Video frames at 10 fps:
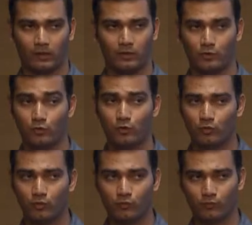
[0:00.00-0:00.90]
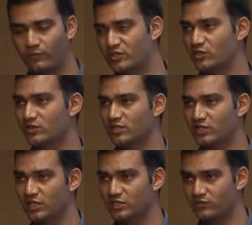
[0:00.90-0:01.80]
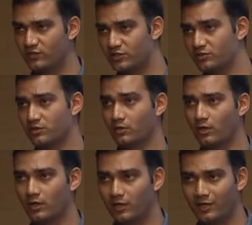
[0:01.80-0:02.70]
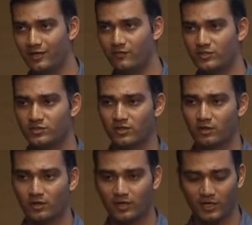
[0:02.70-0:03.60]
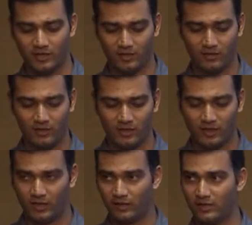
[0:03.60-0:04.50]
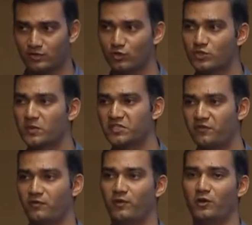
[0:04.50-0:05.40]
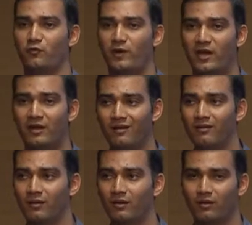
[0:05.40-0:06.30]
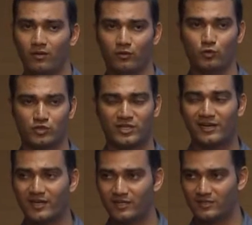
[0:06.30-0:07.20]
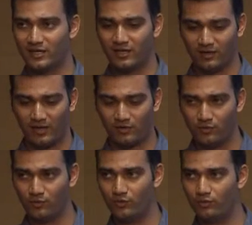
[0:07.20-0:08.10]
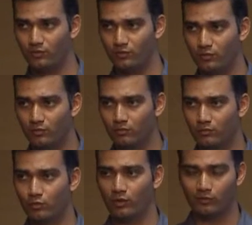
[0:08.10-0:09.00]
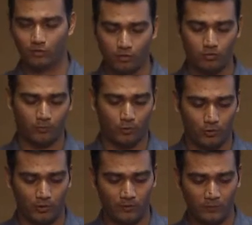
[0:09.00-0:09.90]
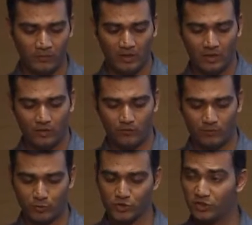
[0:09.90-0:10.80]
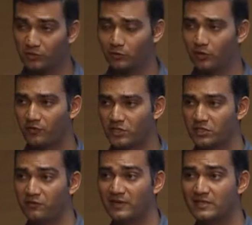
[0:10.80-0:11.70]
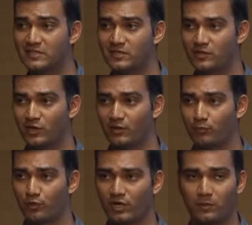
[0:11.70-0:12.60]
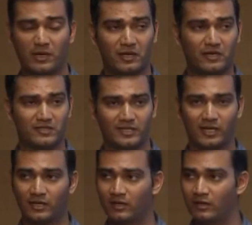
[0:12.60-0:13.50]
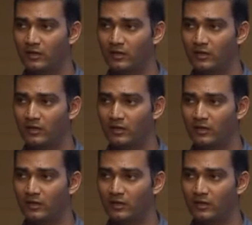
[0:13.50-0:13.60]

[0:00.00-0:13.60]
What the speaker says: You don't know which user changed, which user got deleted, which user got created, and there is no specific way to find those deltas, right? Like you do go to a poll. With push notification events, you can programmatically set